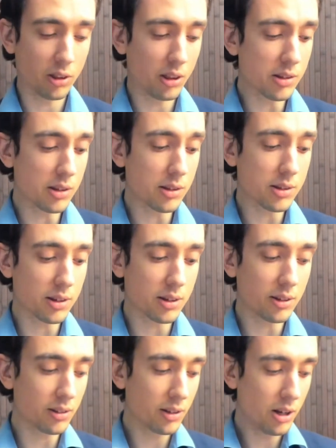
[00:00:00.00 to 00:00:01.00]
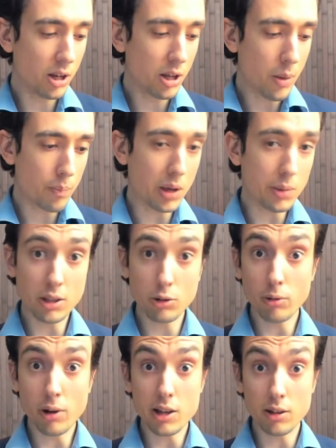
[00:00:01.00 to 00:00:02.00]
Is it maybe
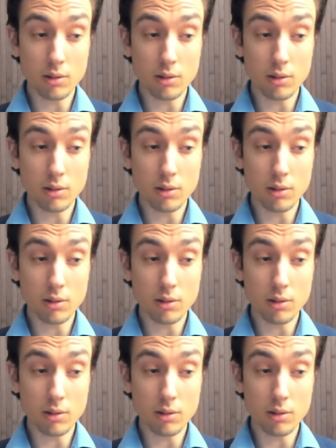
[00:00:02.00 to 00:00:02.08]
do I